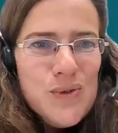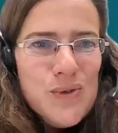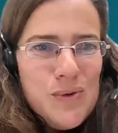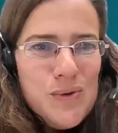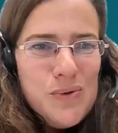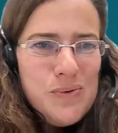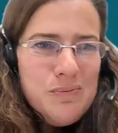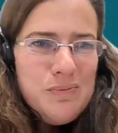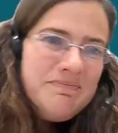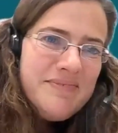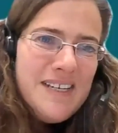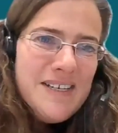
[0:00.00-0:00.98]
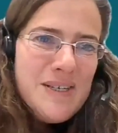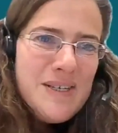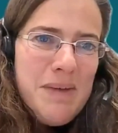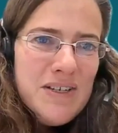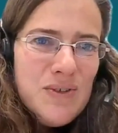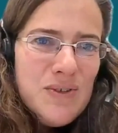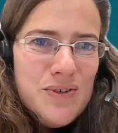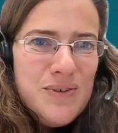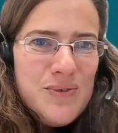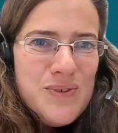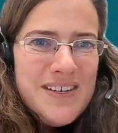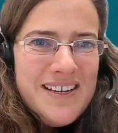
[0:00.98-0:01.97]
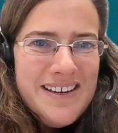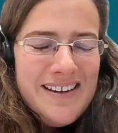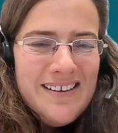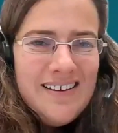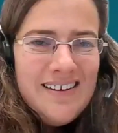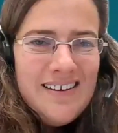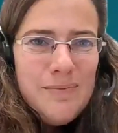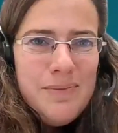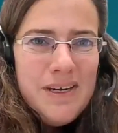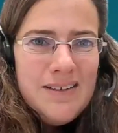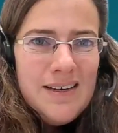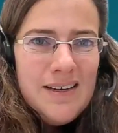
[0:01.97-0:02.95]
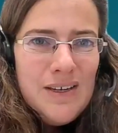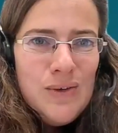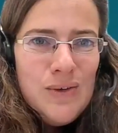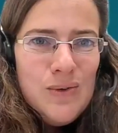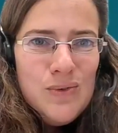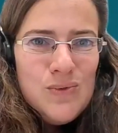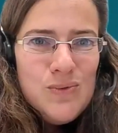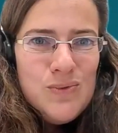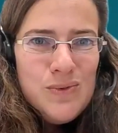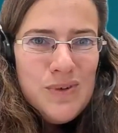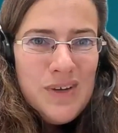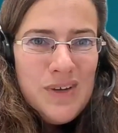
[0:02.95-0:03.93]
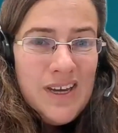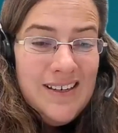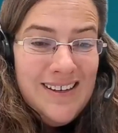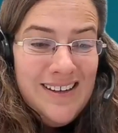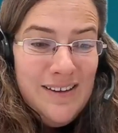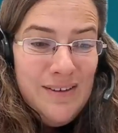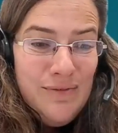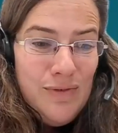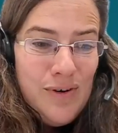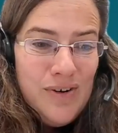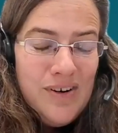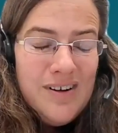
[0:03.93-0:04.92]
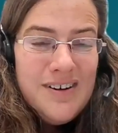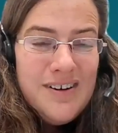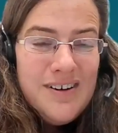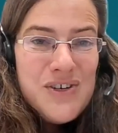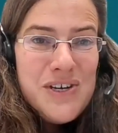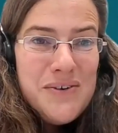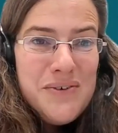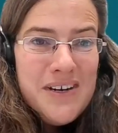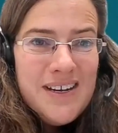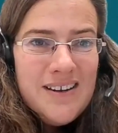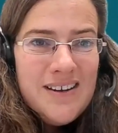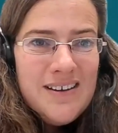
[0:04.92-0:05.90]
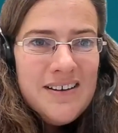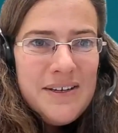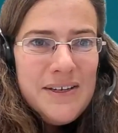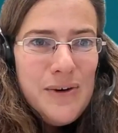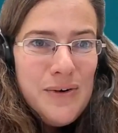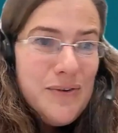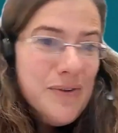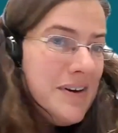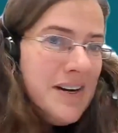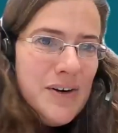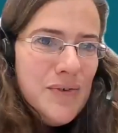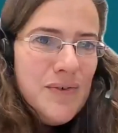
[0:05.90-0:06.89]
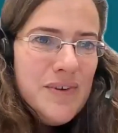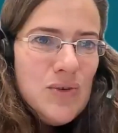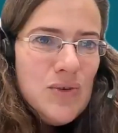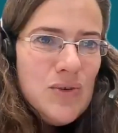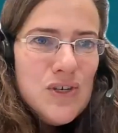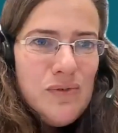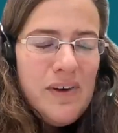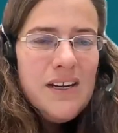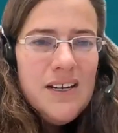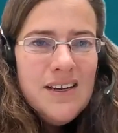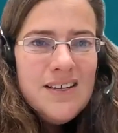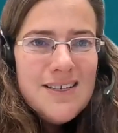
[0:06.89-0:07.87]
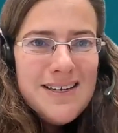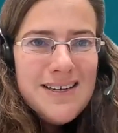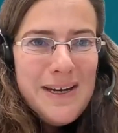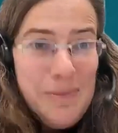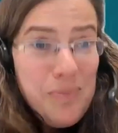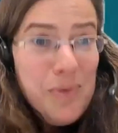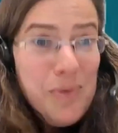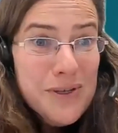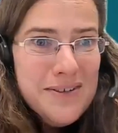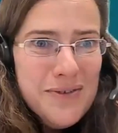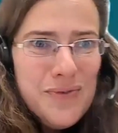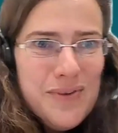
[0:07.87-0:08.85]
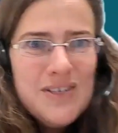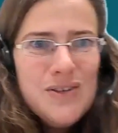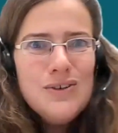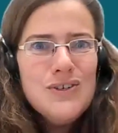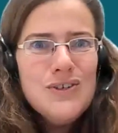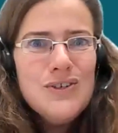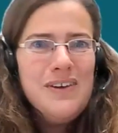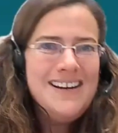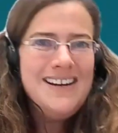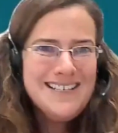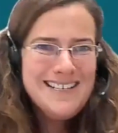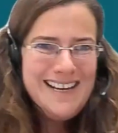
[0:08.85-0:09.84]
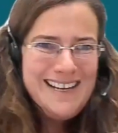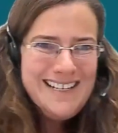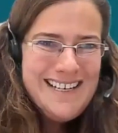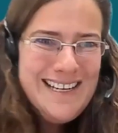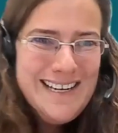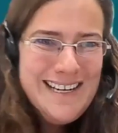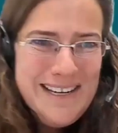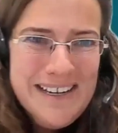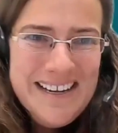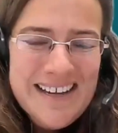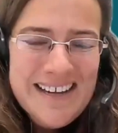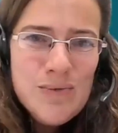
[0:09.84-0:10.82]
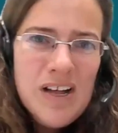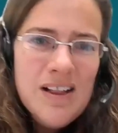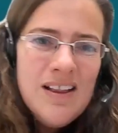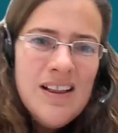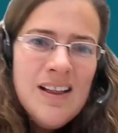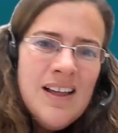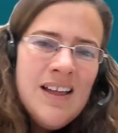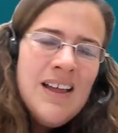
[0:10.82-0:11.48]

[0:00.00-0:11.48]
also it's my turn to say a big thank you to Kehinde for sharing your research findings and important research findings, I think, as well.